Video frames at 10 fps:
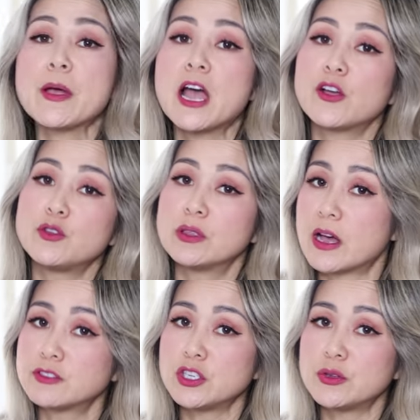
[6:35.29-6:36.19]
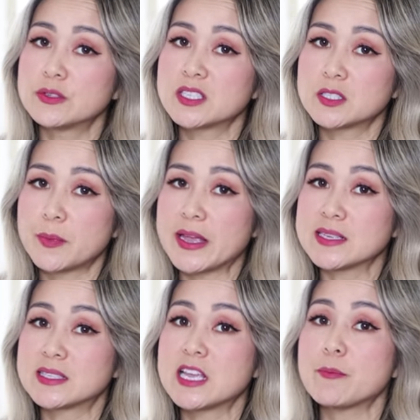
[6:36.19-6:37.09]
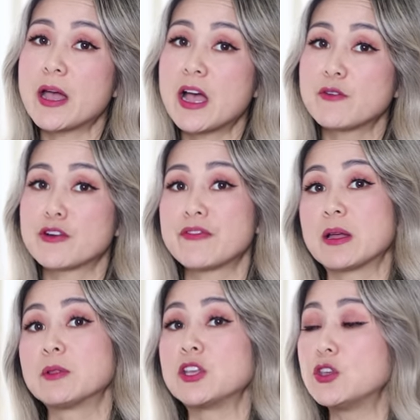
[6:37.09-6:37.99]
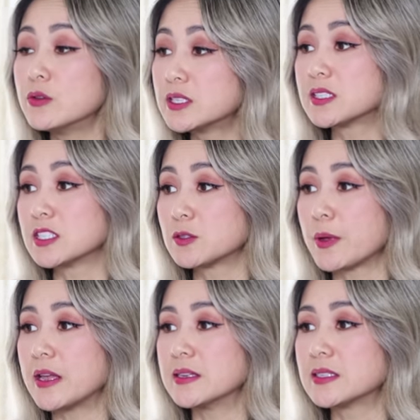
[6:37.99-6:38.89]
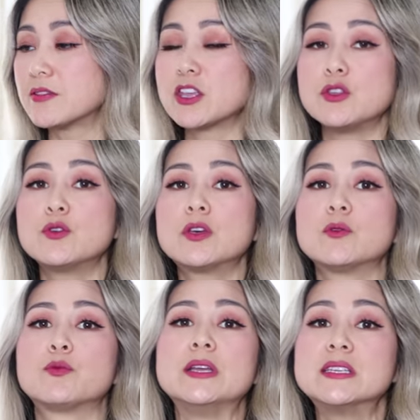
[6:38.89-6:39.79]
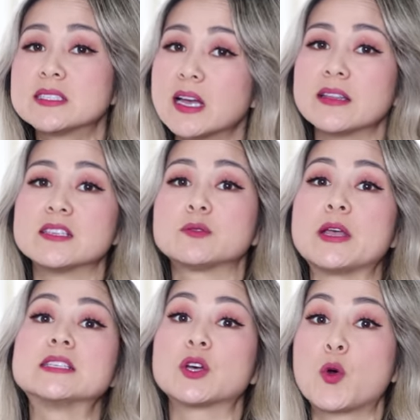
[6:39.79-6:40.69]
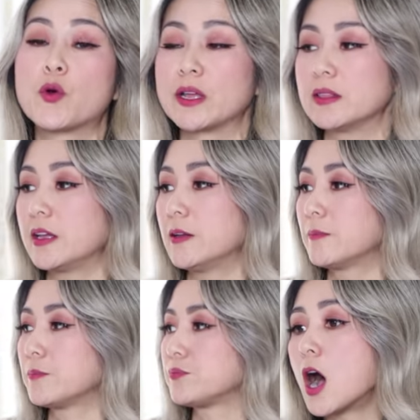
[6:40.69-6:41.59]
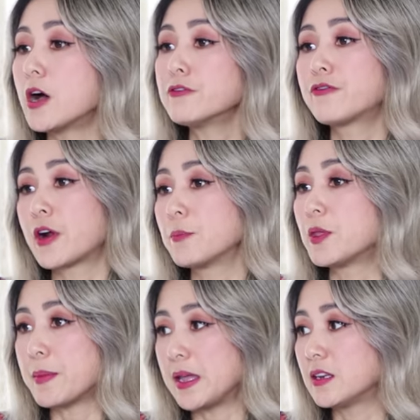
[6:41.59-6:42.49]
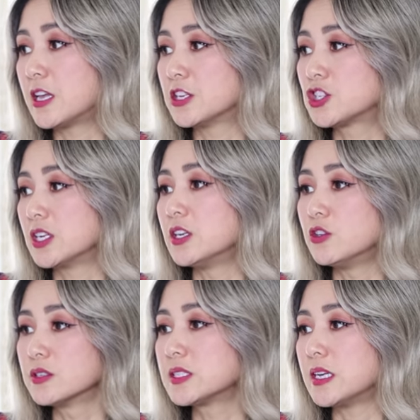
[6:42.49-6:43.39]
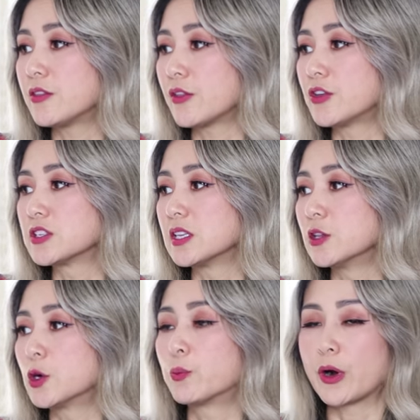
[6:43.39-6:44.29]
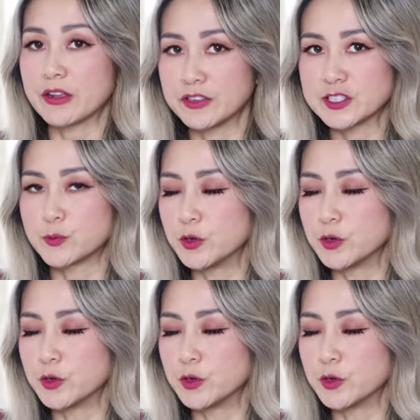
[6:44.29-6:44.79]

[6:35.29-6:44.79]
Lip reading: about how you love to use the space. Think about how your family uses the space, and then you could redesign the space accordingly. Off from the main kitchen, you'll see that there's a little breakfast